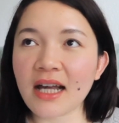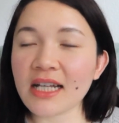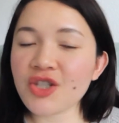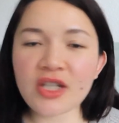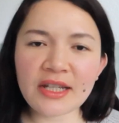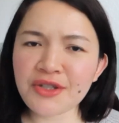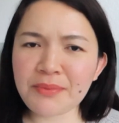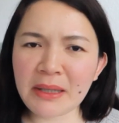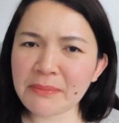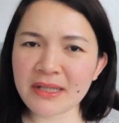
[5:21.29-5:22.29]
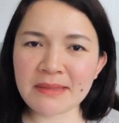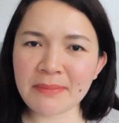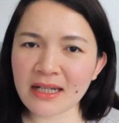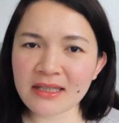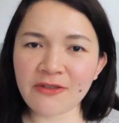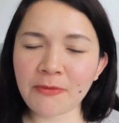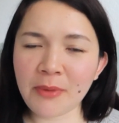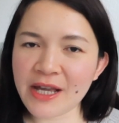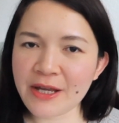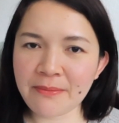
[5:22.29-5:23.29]
changed my perspective
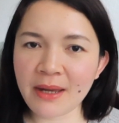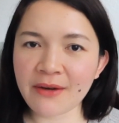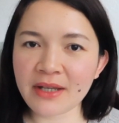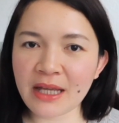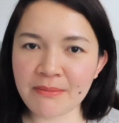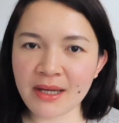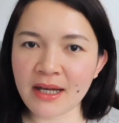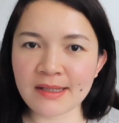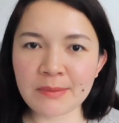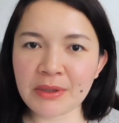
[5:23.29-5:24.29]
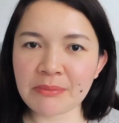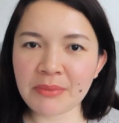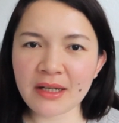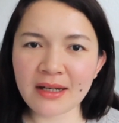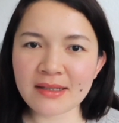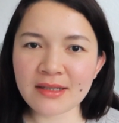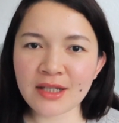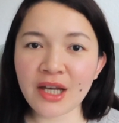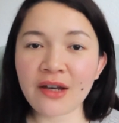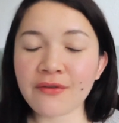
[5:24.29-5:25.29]
prior to marrying my husband because,
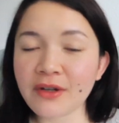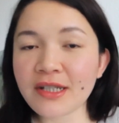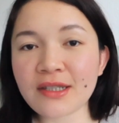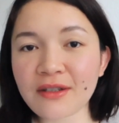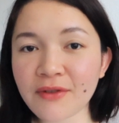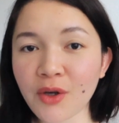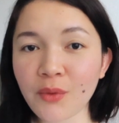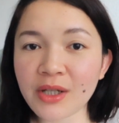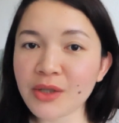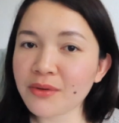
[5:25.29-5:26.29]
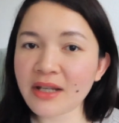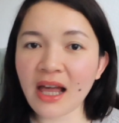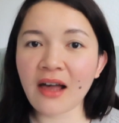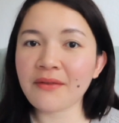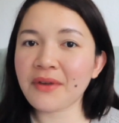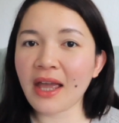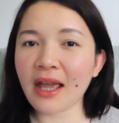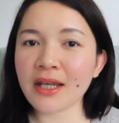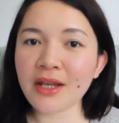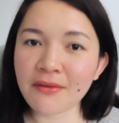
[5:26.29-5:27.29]
first of all, we don't have
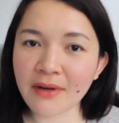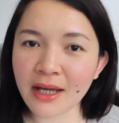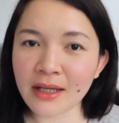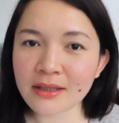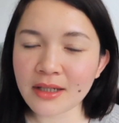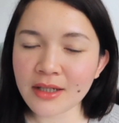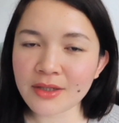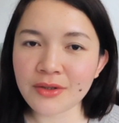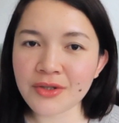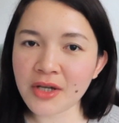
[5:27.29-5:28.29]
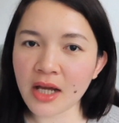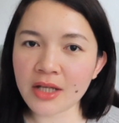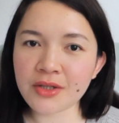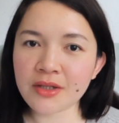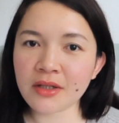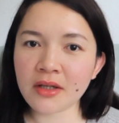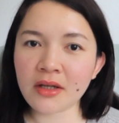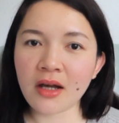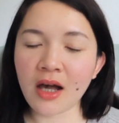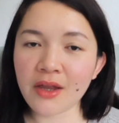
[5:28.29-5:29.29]
any right to judge
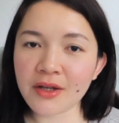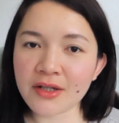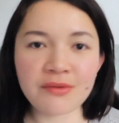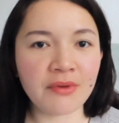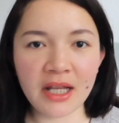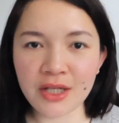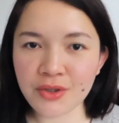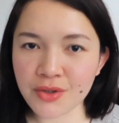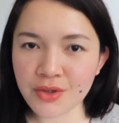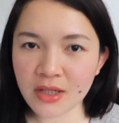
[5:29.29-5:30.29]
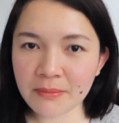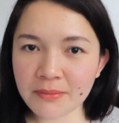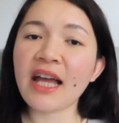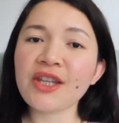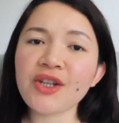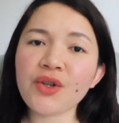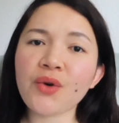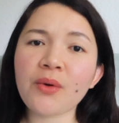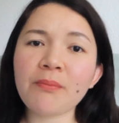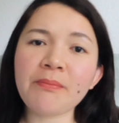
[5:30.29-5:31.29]
others' relationships. And you
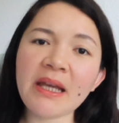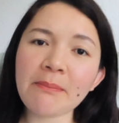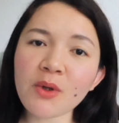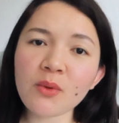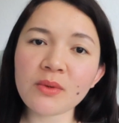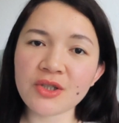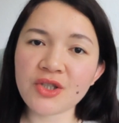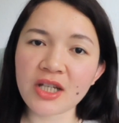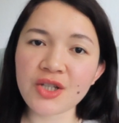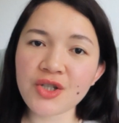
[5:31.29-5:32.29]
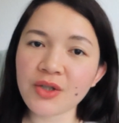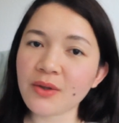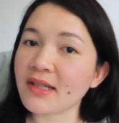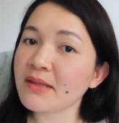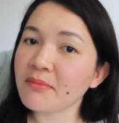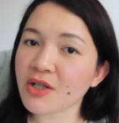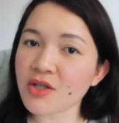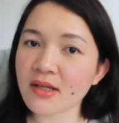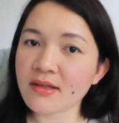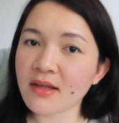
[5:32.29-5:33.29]
know, people will judge you as
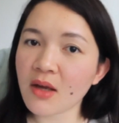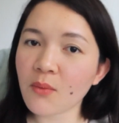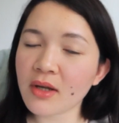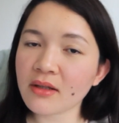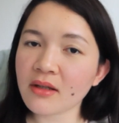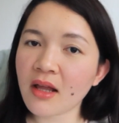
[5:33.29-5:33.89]
much as they want,